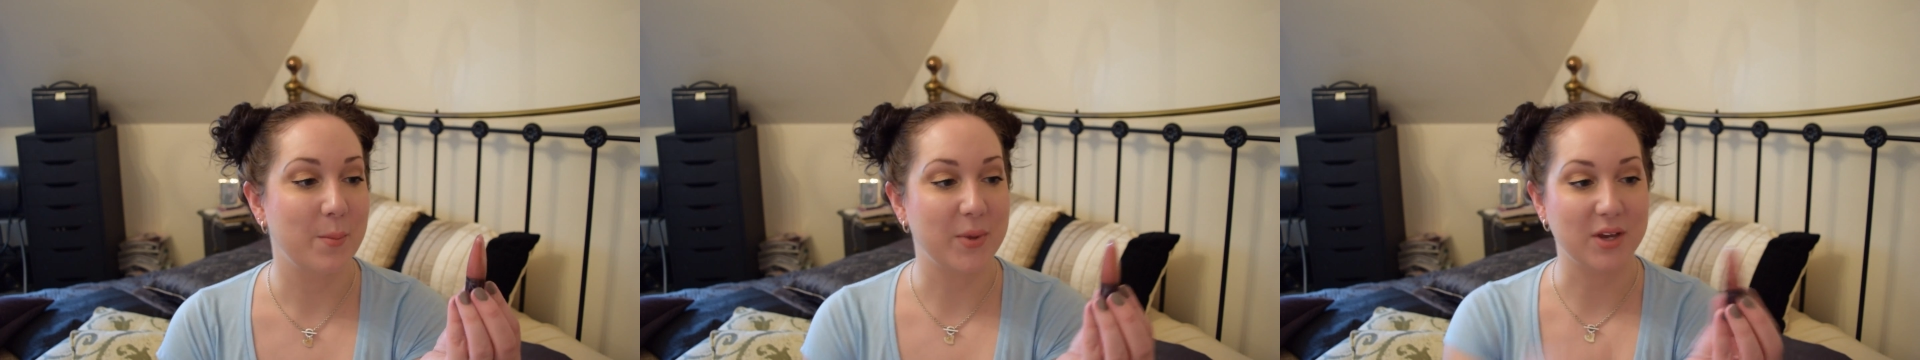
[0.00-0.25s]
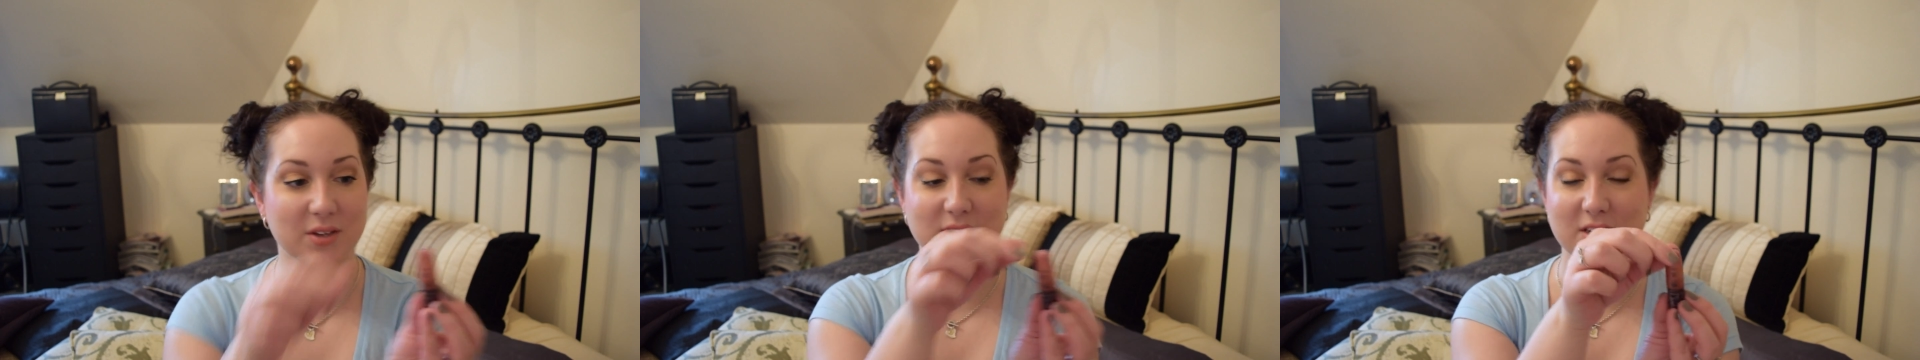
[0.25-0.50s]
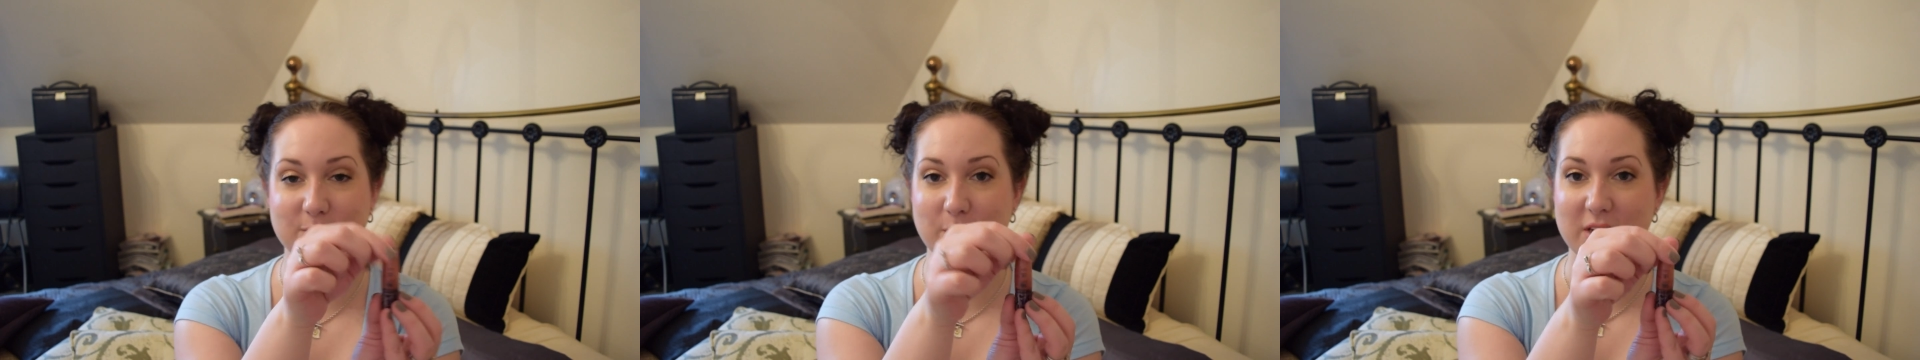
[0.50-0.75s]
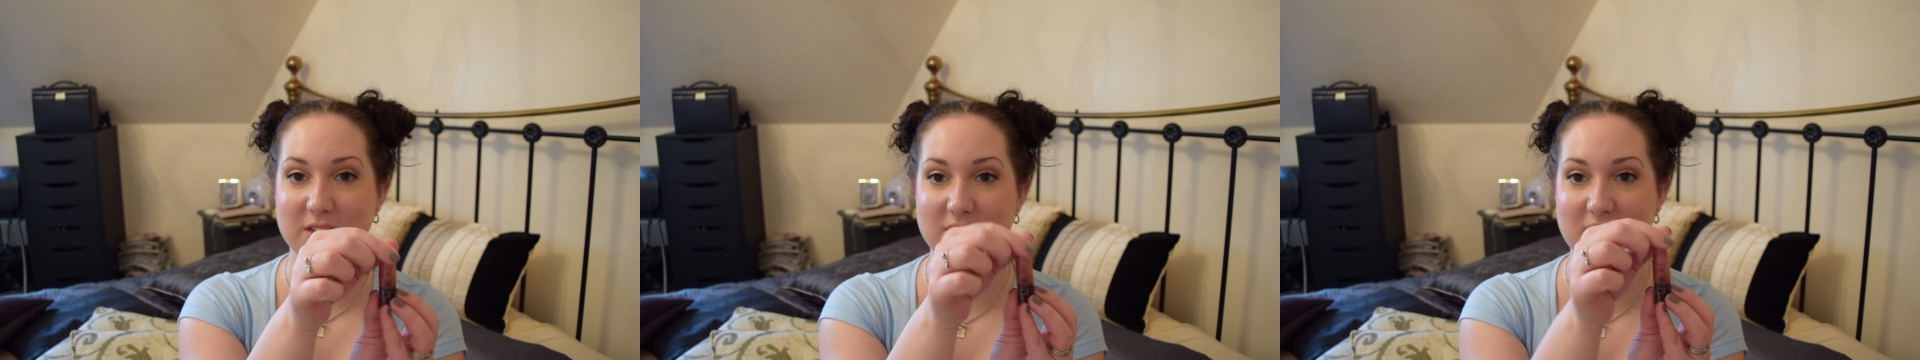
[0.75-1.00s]
because this
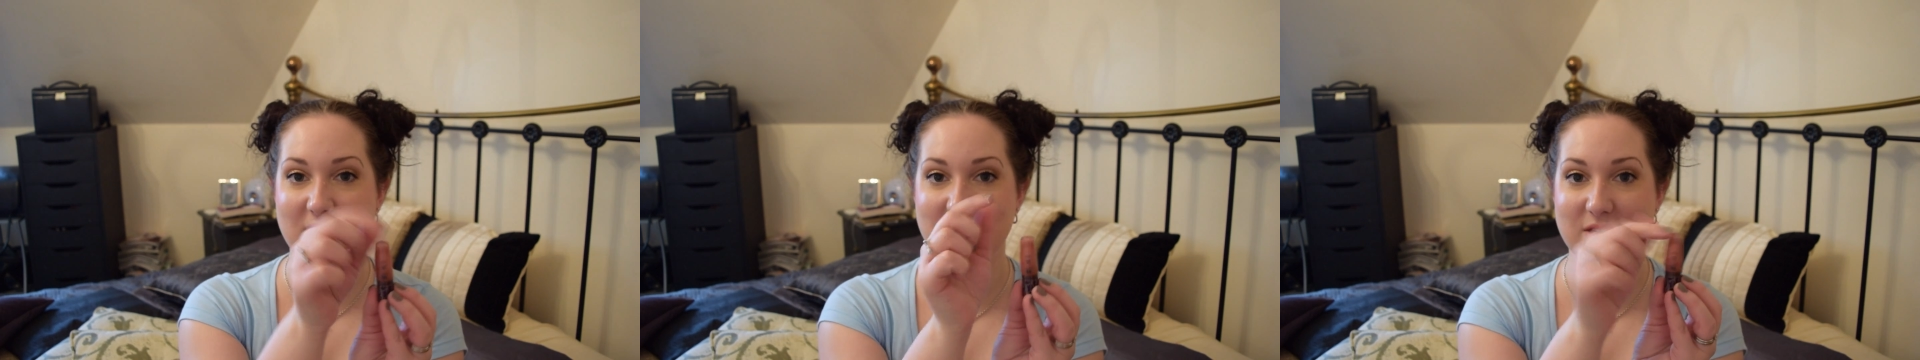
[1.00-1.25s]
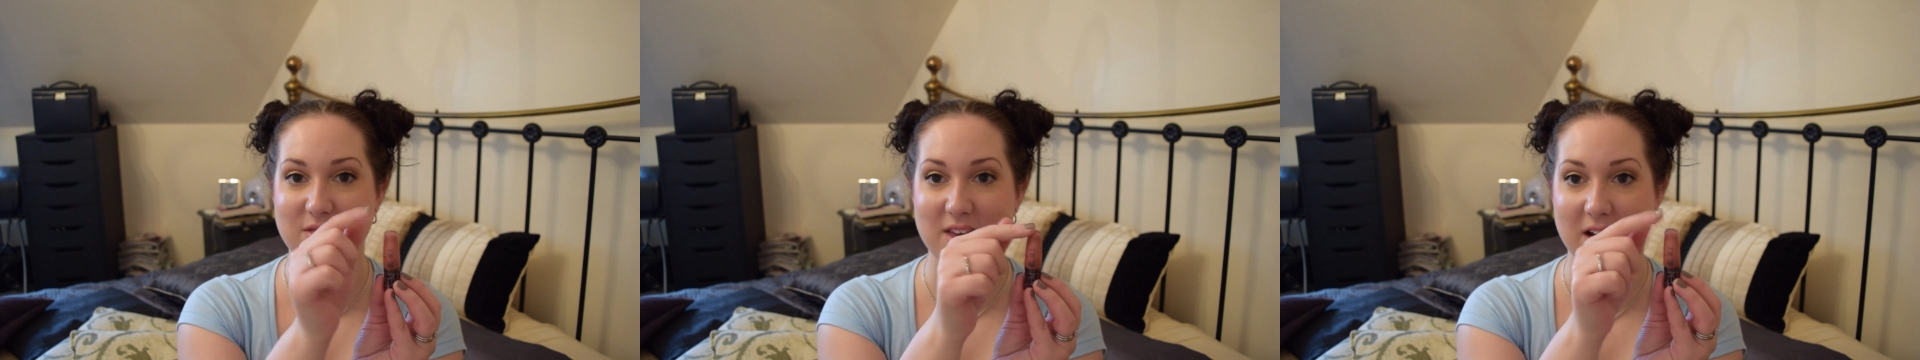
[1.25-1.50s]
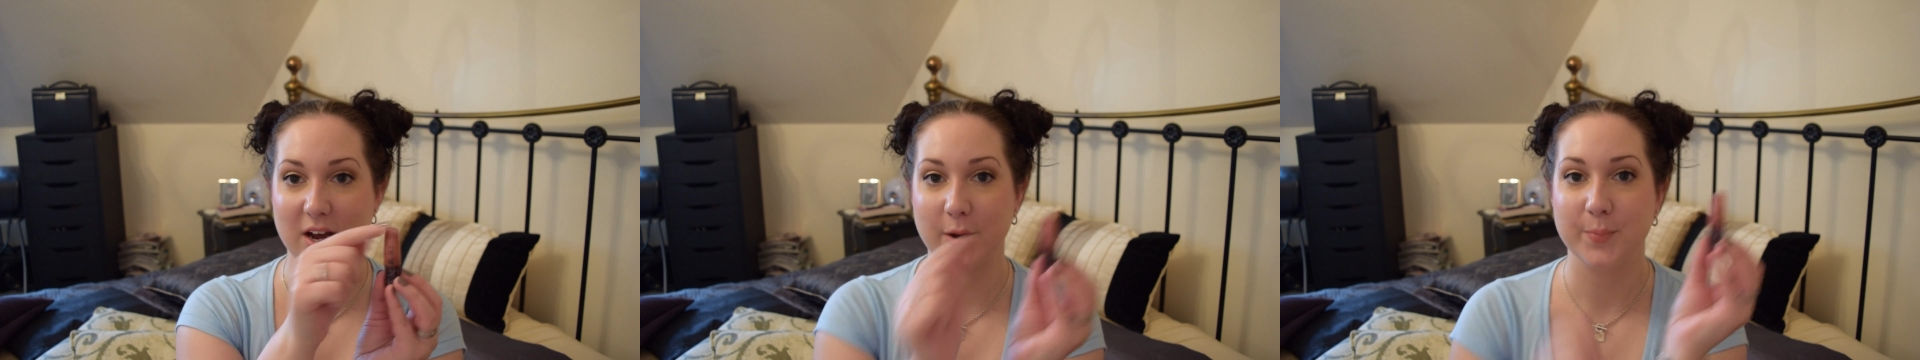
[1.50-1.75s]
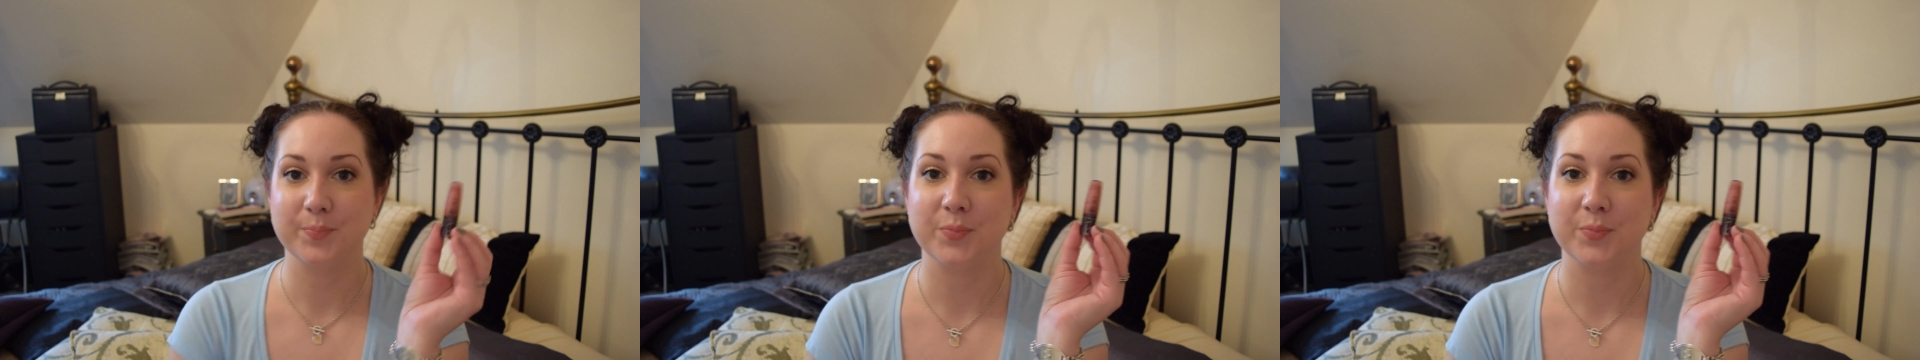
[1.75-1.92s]
bit's thinner.